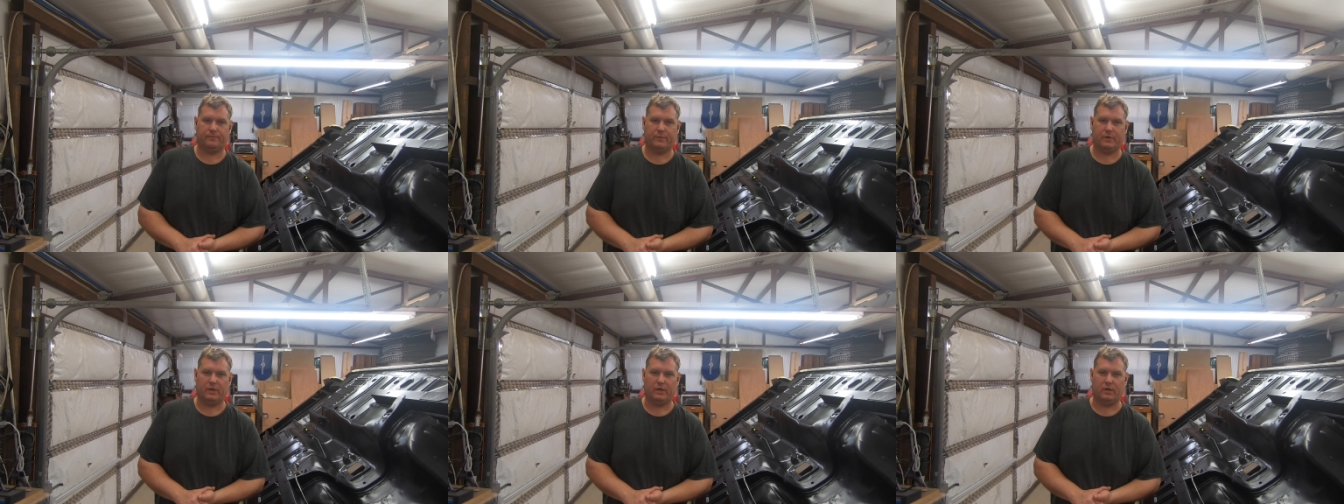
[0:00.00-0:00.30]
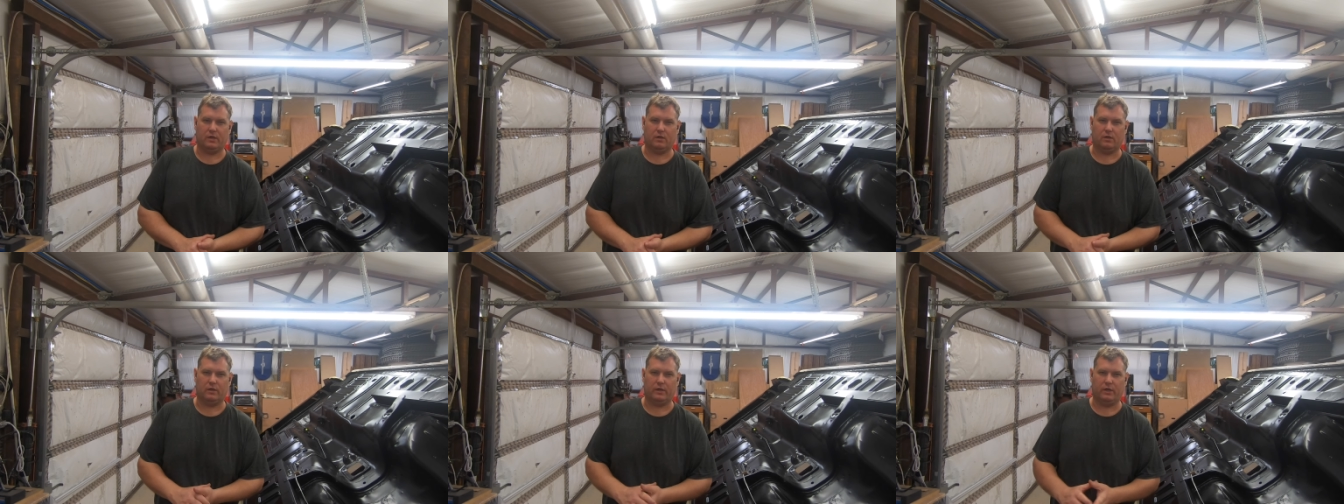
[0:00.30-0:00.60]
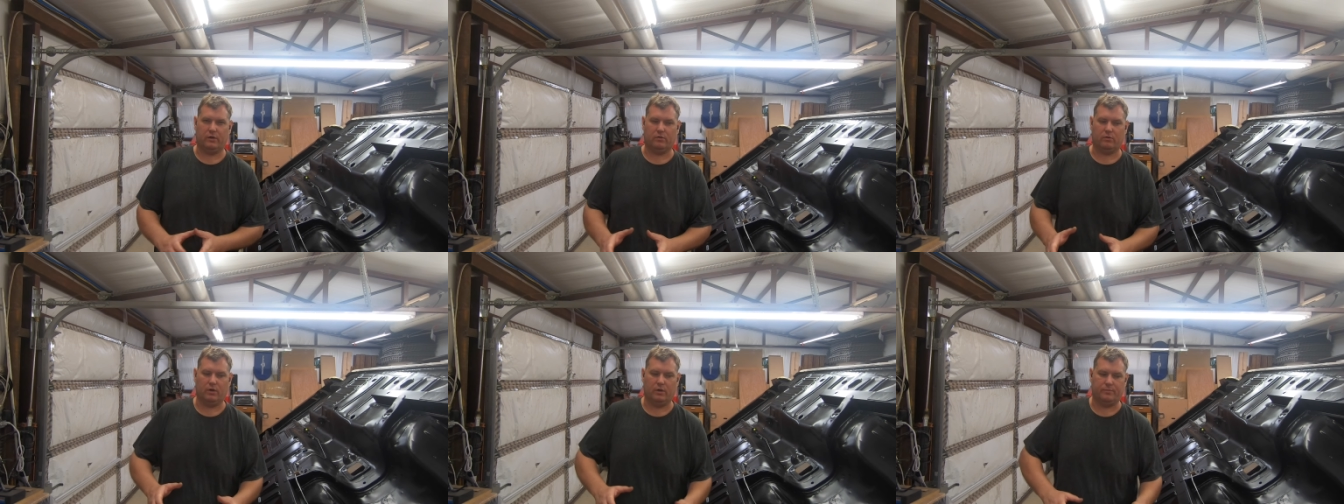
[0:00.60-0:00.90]
and I'll
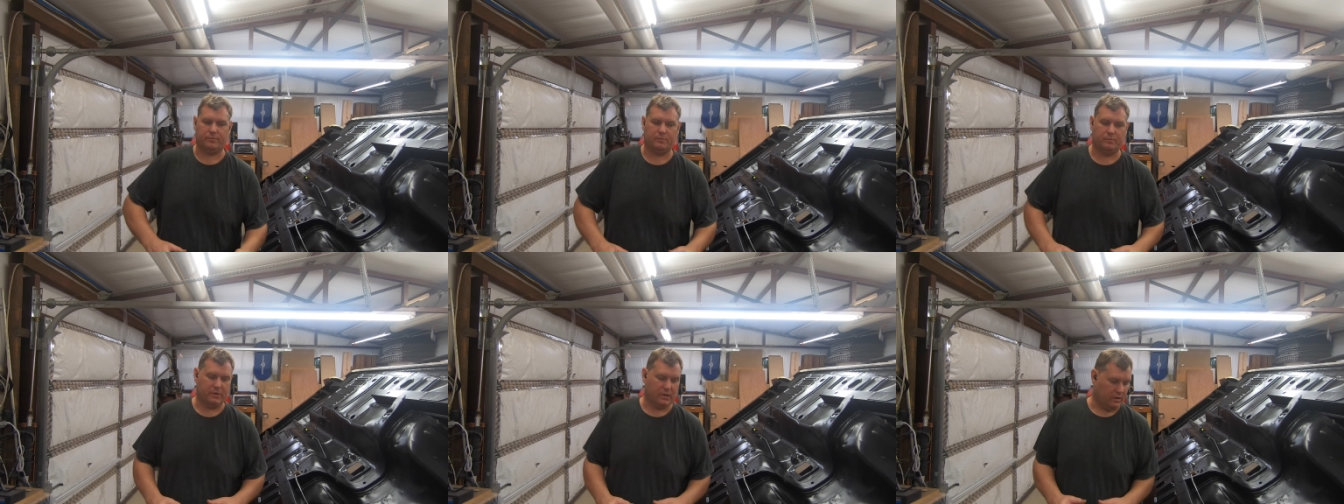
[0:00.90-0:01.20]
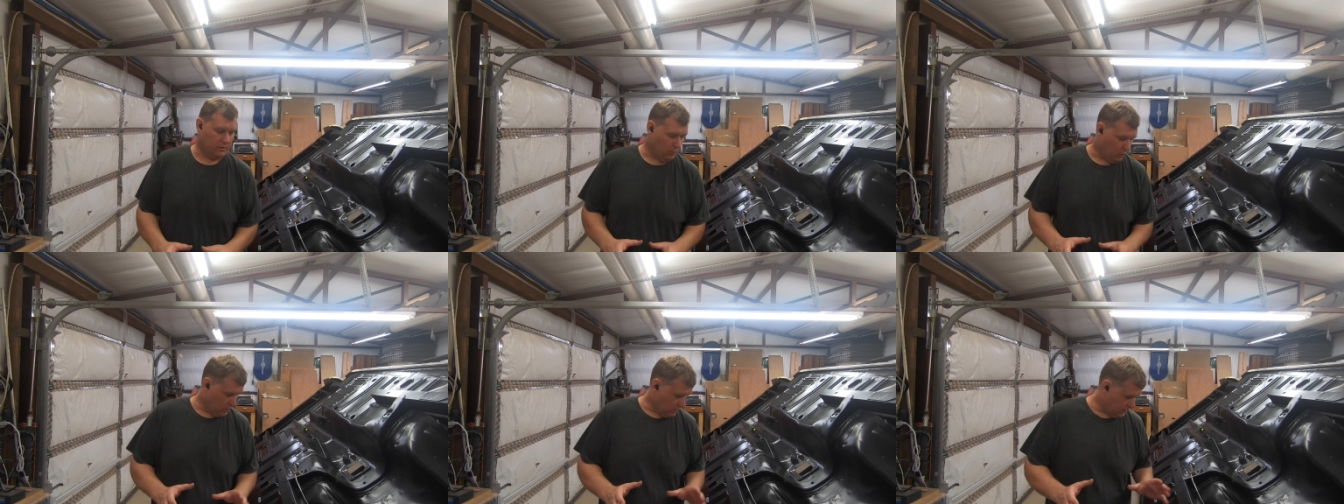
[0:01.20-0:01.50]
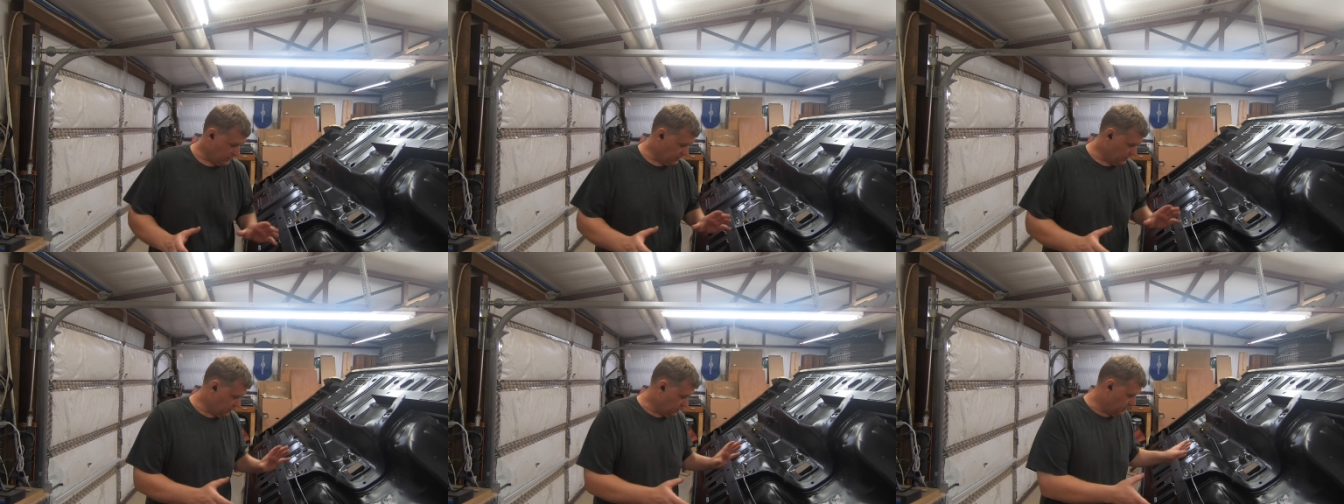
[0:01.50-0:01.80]
interrupt me
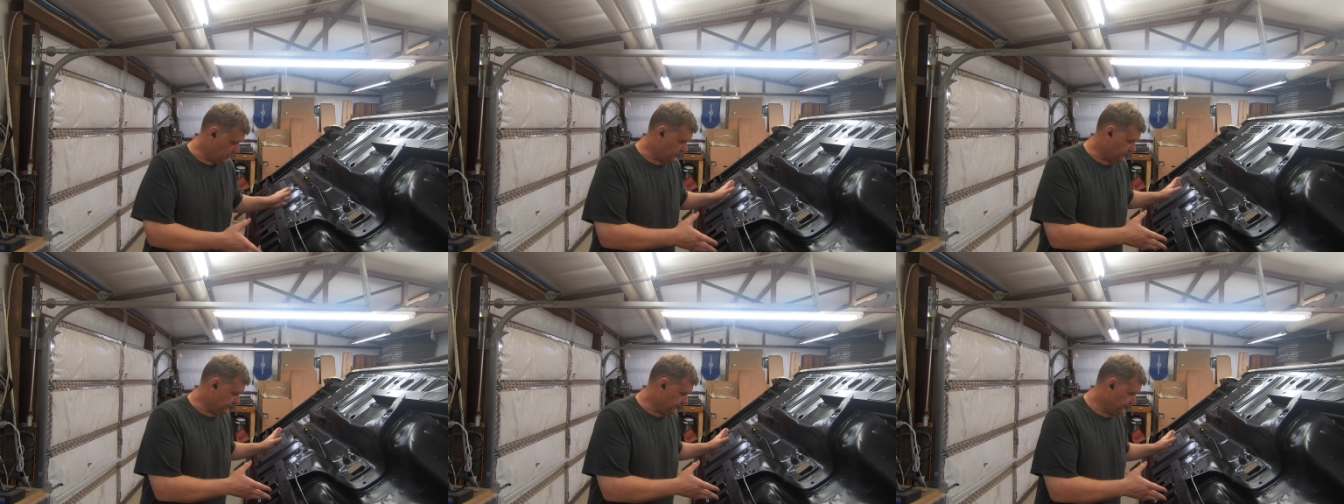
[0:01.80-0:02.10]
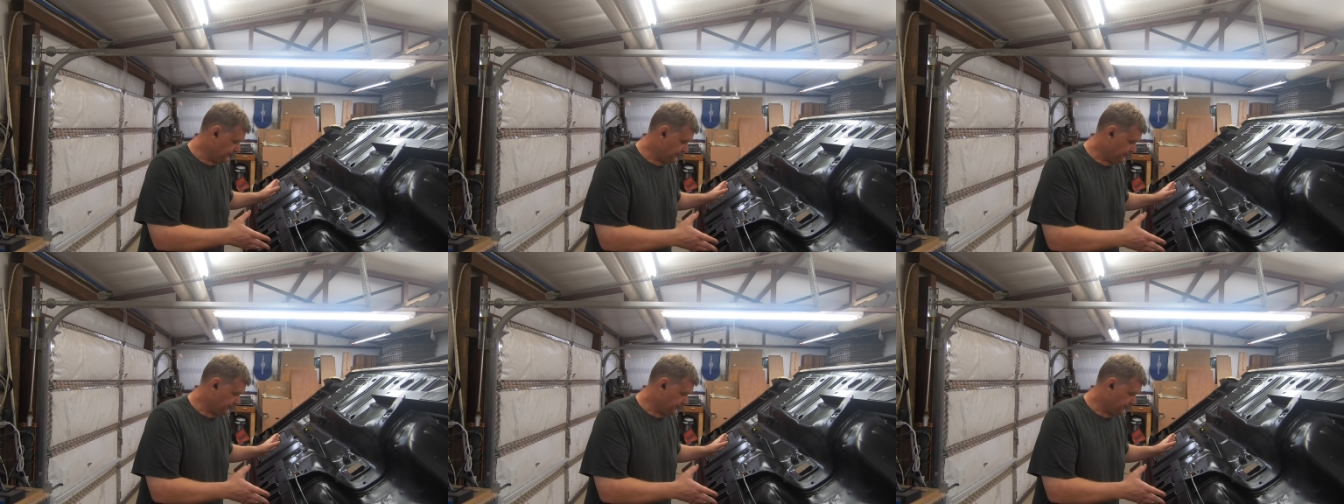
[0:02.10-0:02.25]
working on